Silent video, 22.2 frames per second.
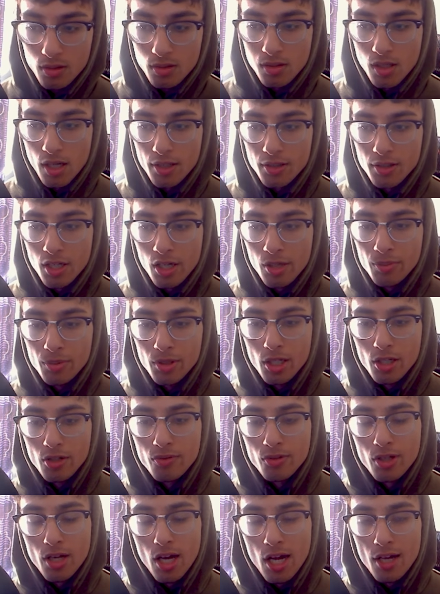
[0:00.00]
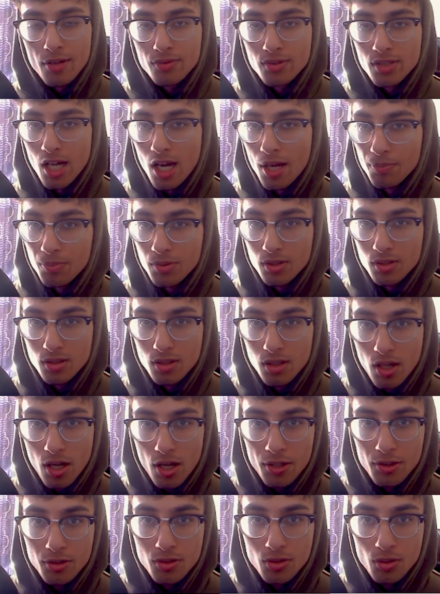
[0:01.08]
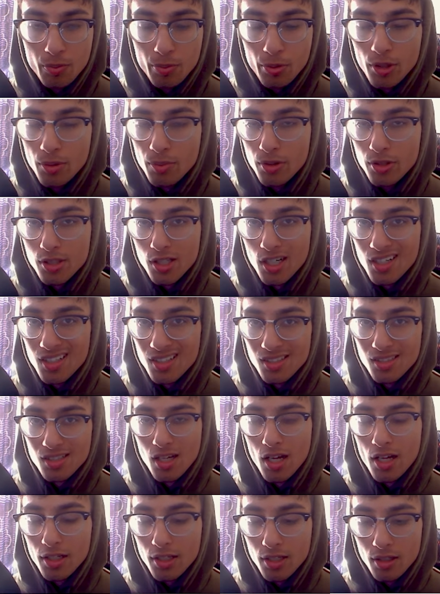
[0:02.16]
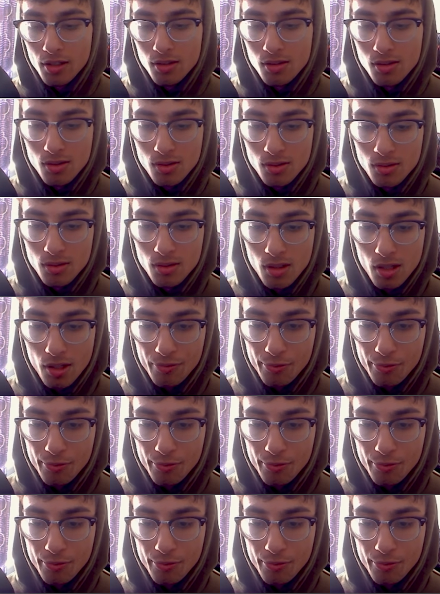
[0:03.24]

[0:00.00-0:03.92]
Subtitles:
Slide dive behavior, I have tap to slide, so pretty much I can slide cancel.